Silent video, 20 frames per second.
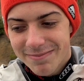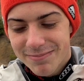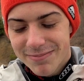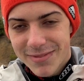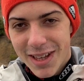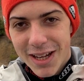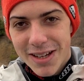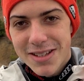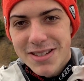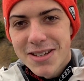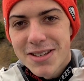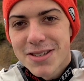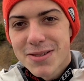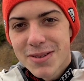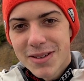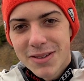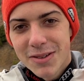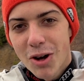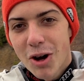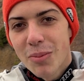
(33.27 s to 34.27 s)
that it's
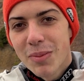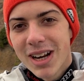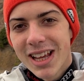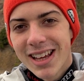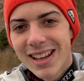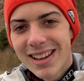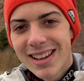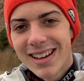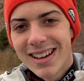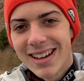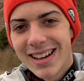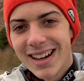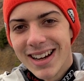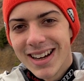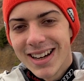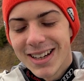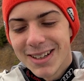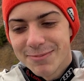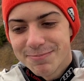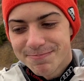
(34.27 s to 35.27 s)
a normal hill.
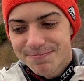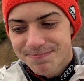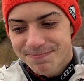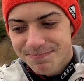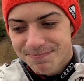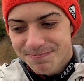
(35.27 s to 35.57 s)
Like